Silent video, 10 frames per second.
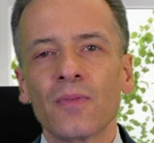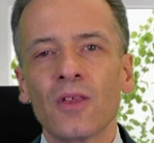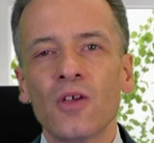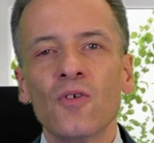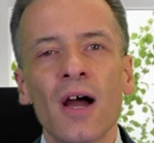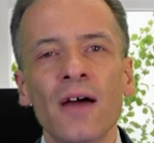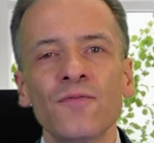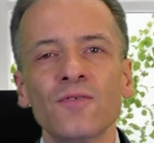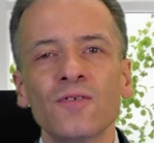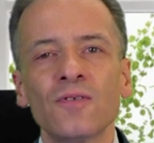You have
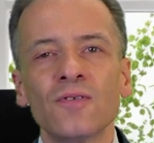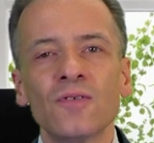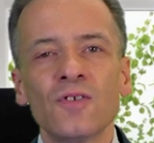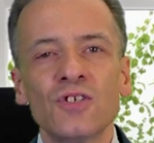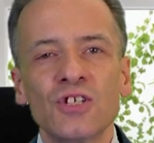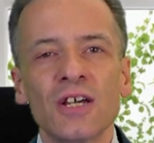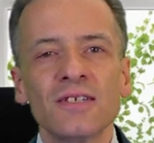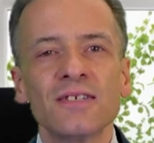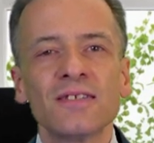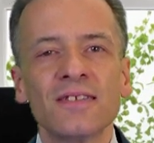to
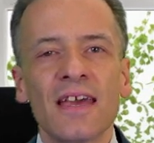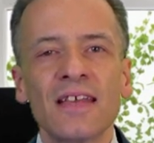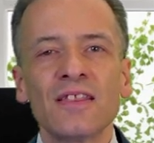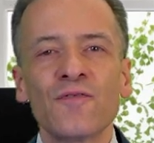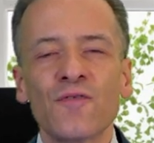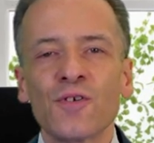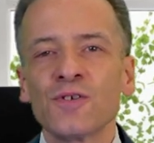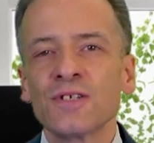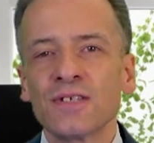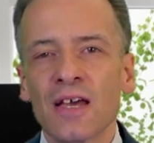just take the
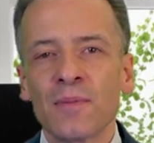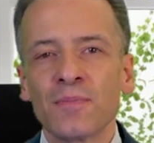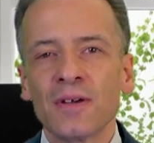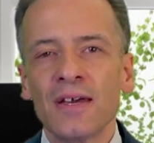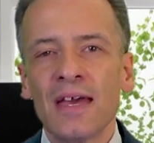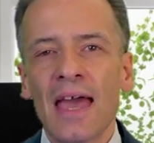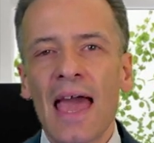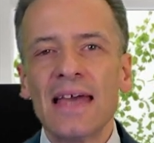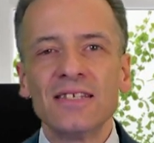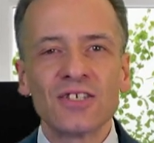first step
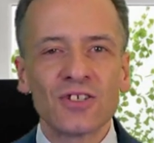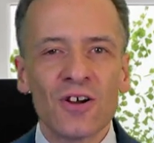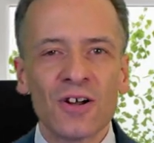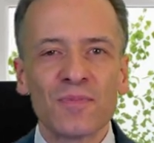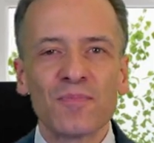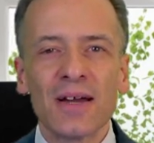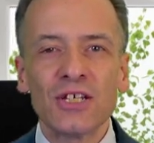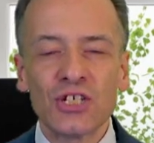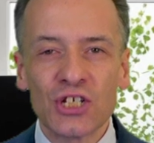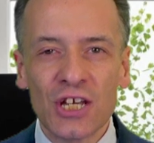and start by
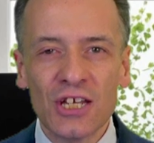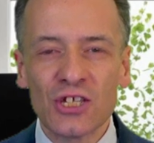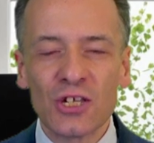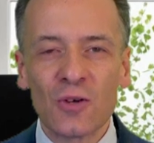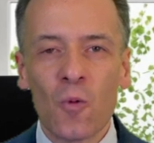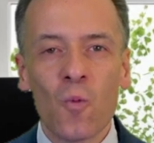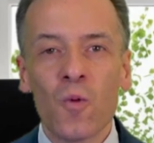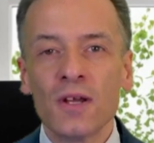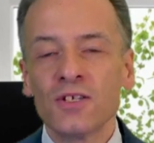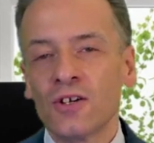changing what
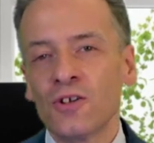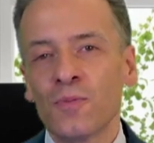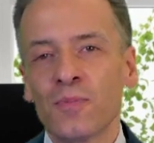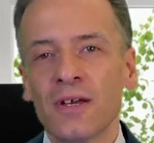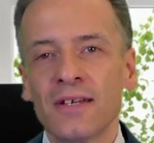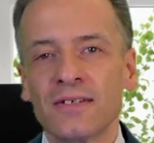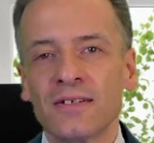is on your plate.